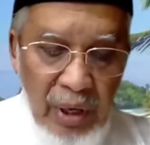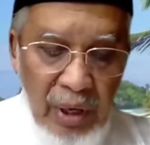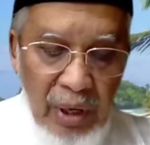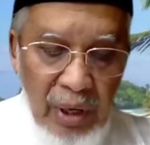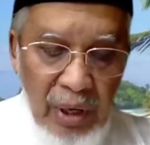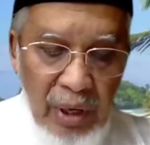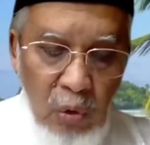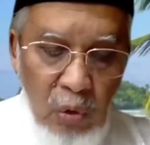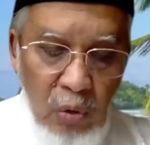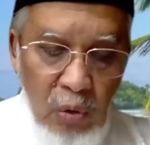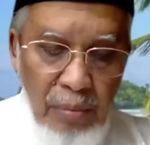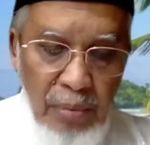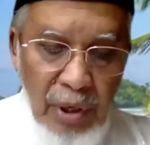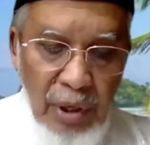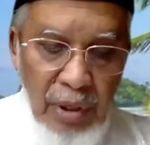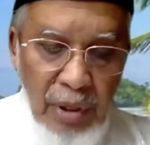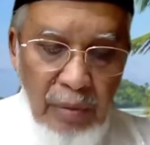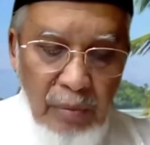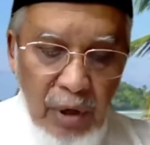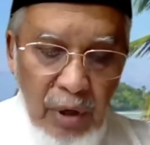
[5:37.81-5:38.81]

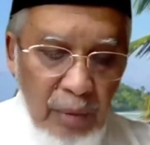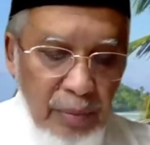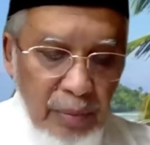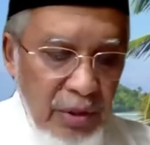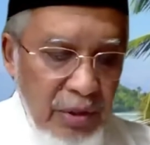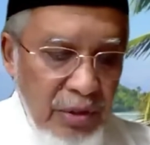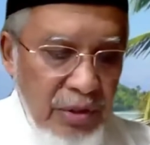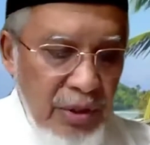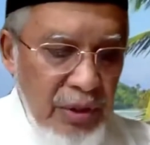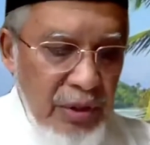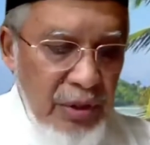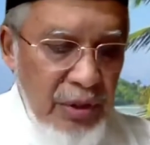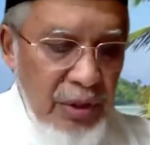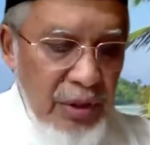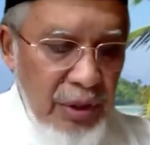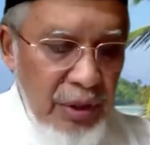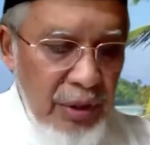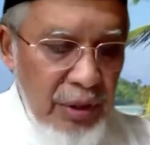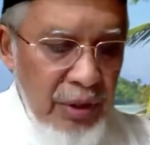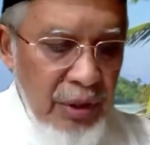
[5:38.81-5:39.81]
Al-Marhum Brother Mohammad
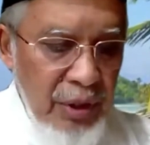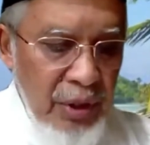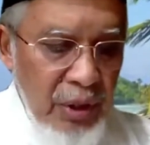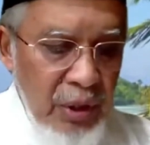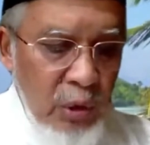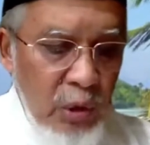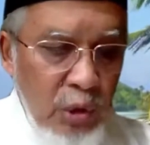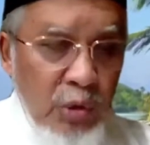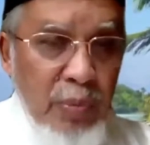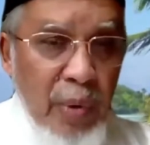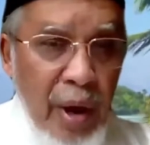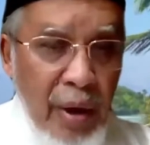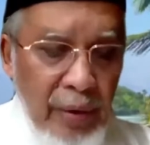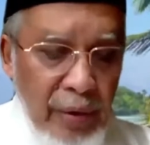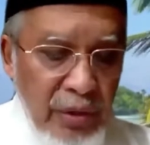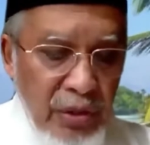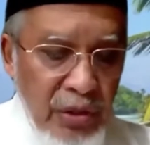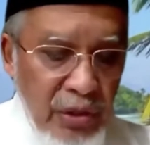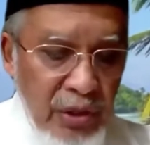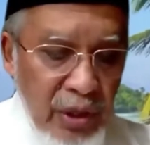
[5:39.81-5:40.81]
Siddik, whose
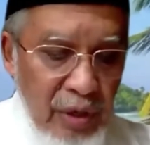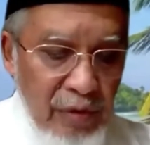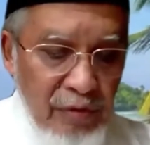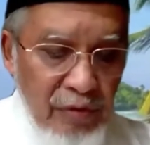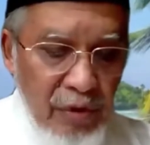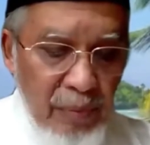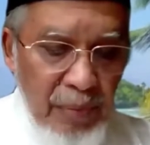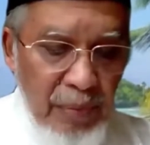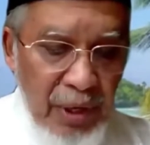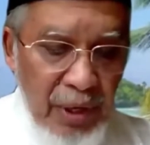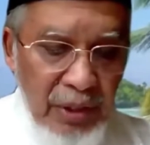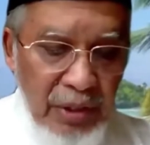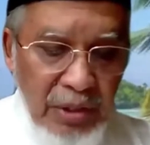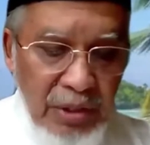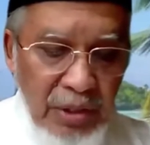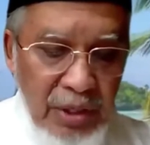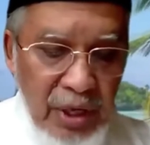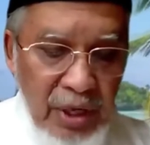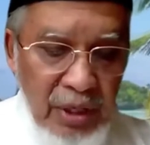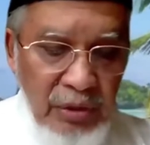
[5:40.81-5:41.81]
parents came from
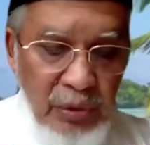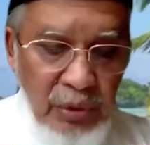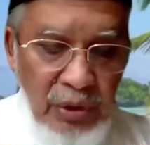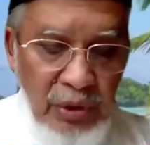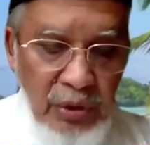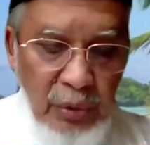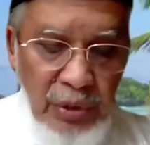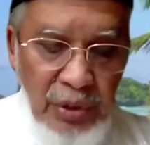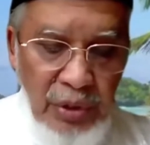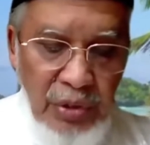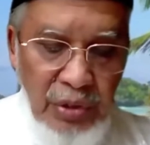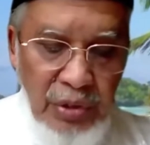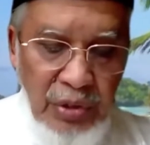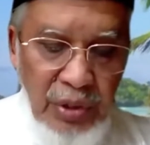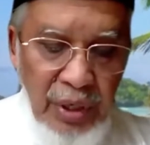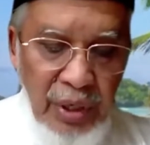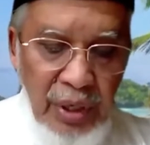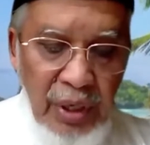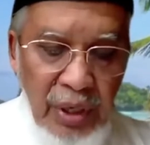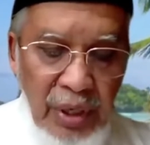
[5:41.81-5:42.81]
Pakistan to
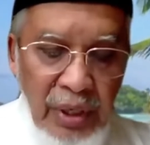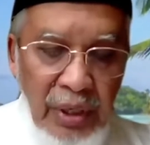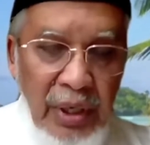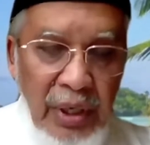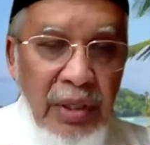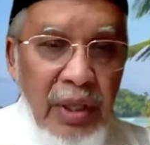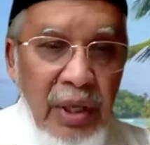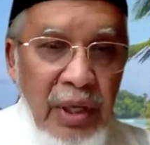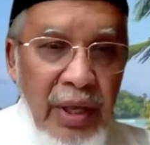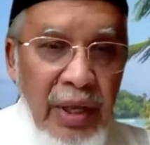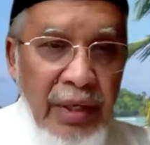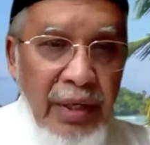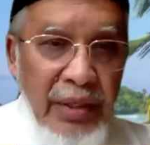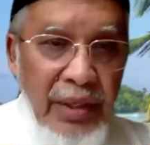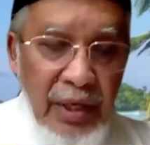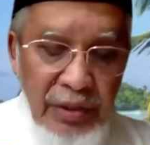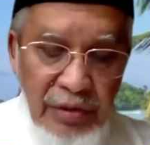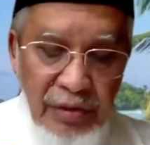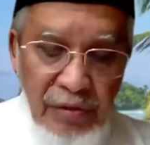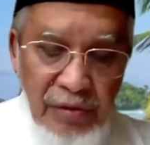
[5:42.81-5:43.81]
Indonesia in the
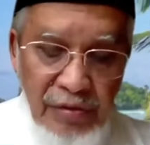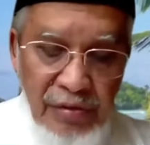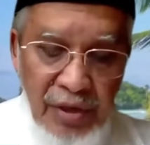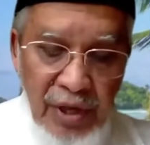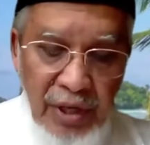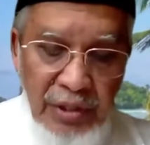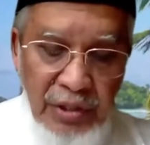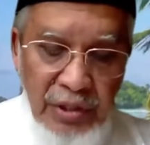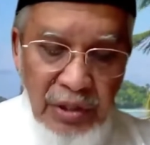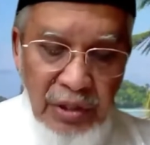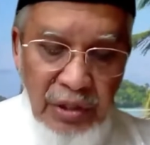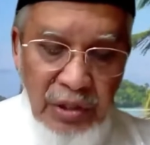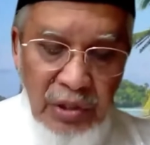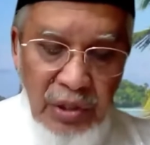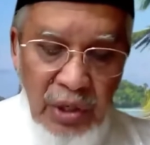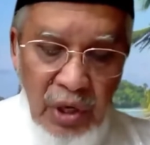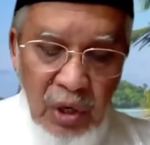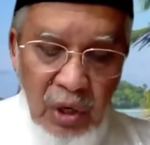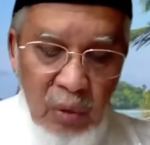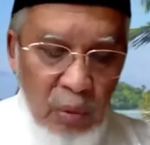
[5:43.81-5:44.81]
late
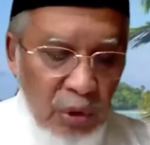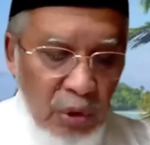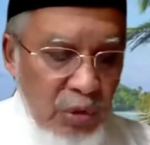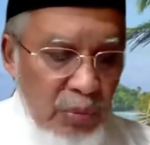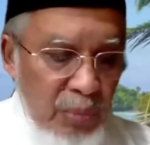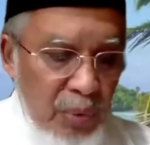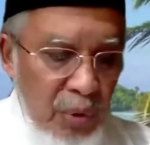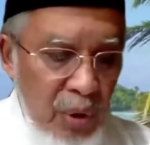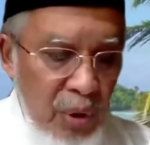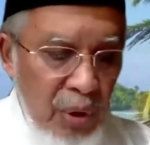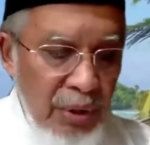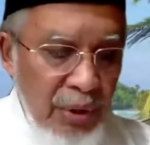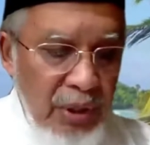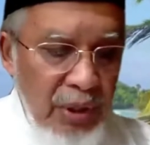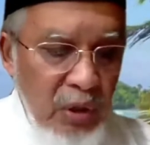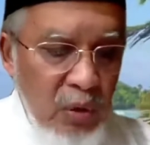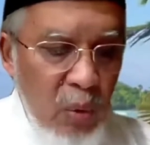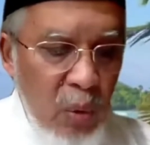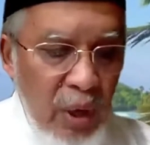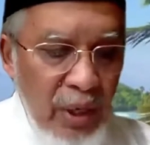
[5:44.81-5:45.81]
1930s, was born
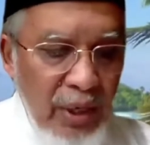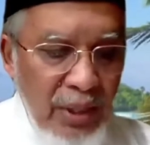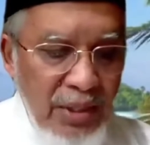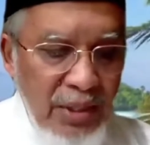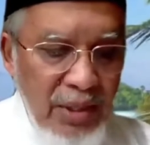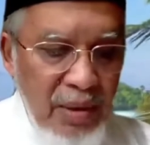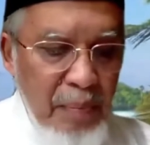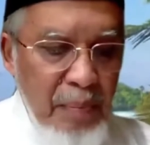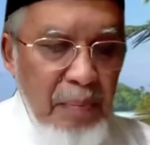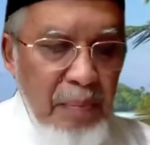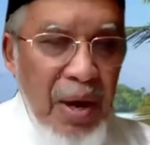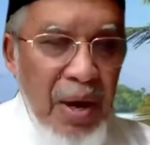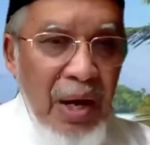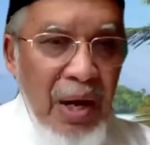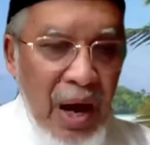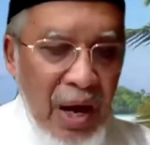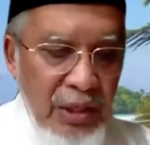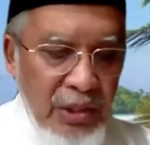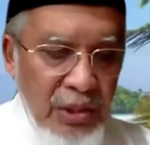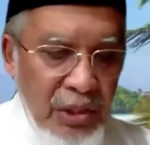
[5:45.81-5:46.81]
in Kuala
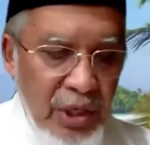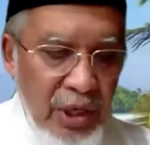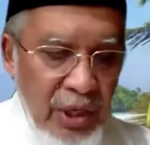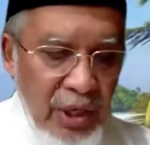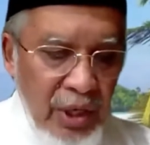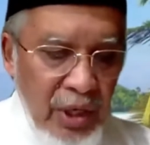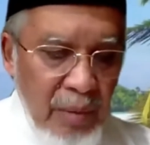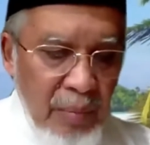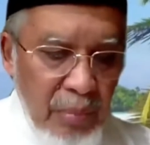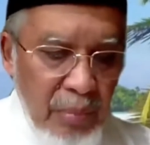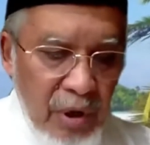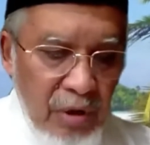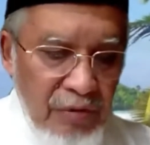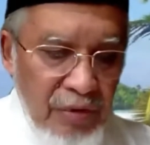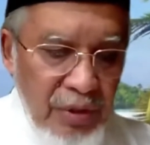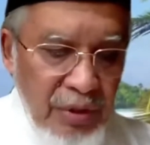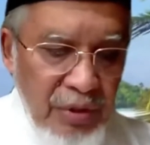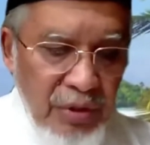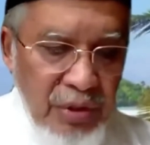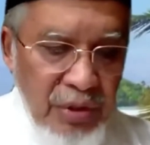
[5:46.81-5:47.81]
Simpang, Aceh
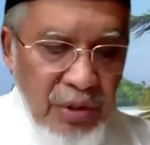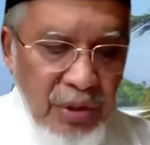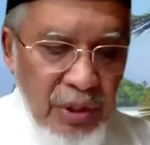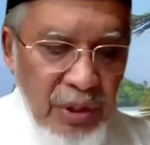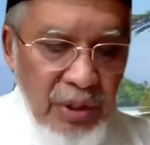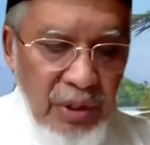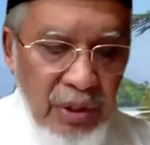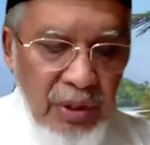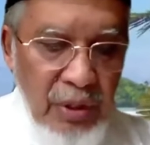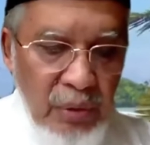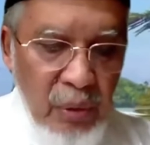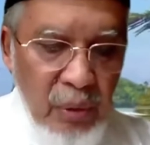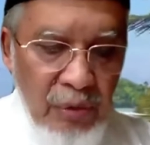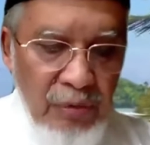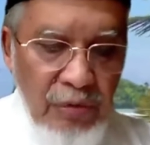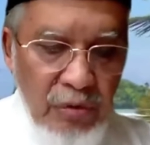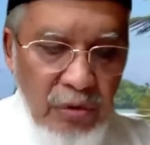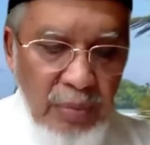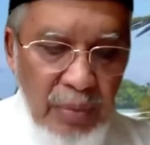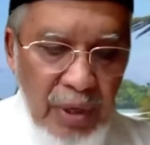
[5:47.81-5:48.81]
province in North
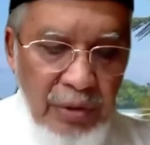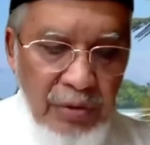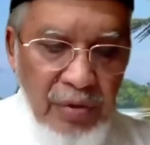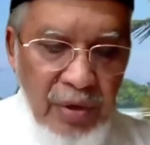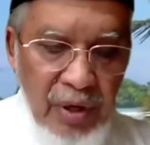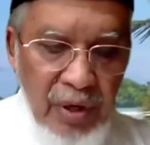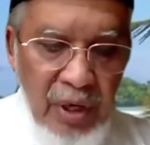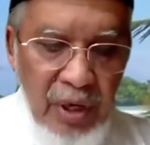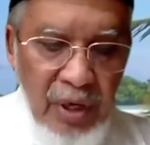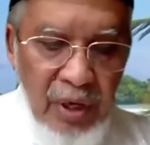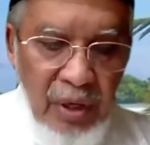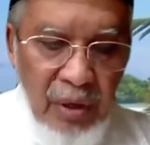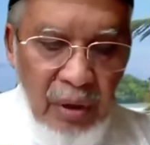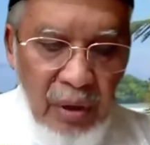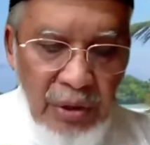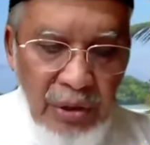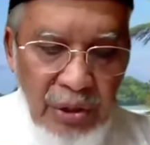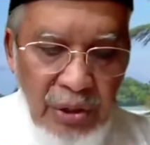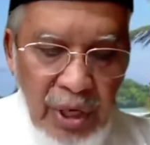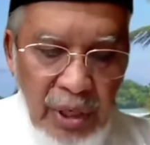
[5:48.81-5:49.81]
Sumatra
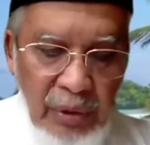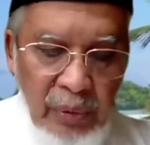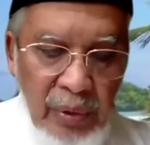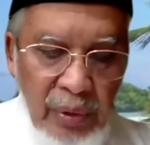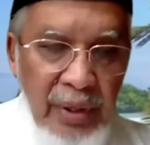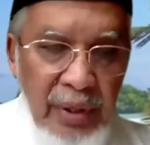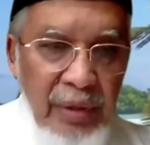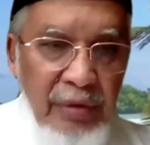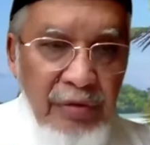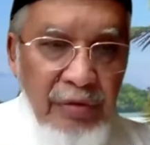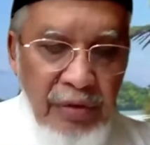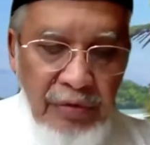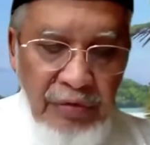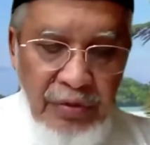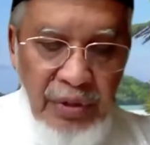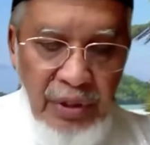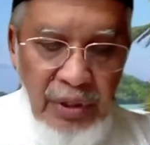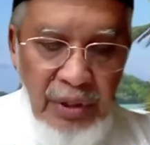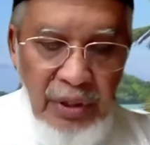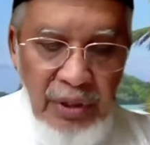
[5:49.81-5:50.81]
on January
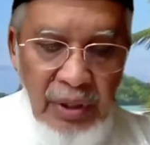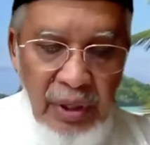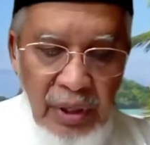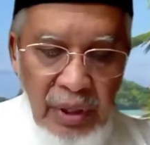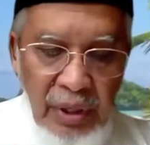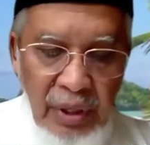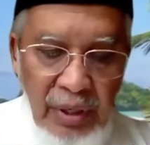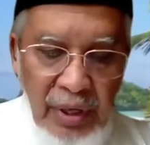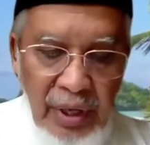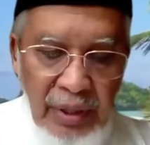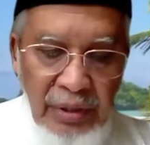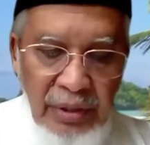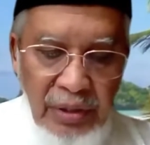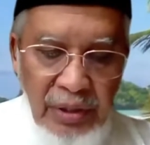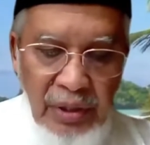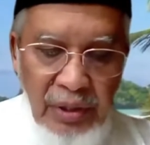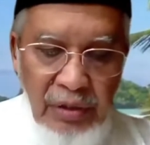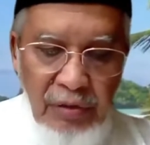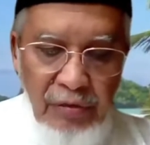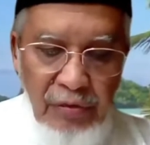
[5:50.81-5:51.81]
15,
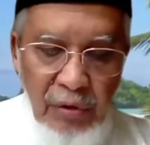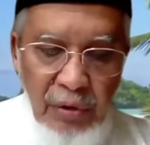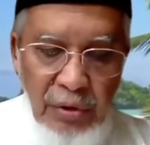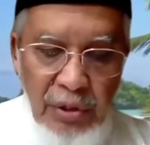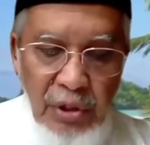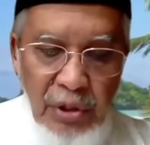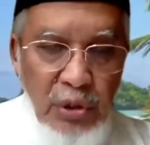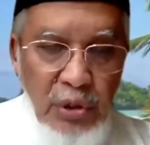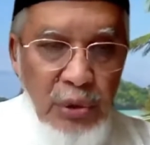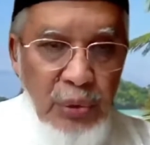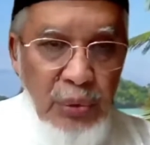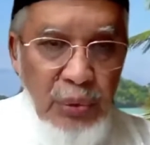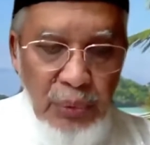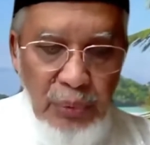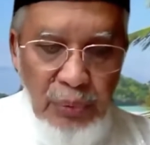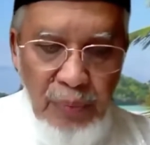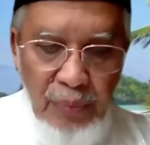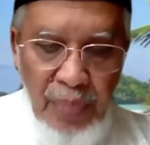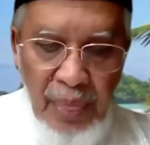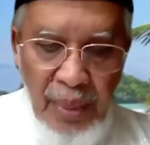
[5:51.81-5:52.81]

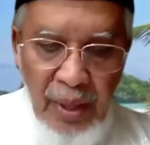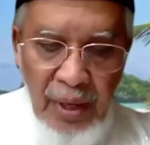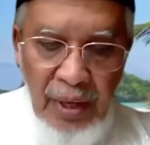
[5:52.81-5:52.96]
1942.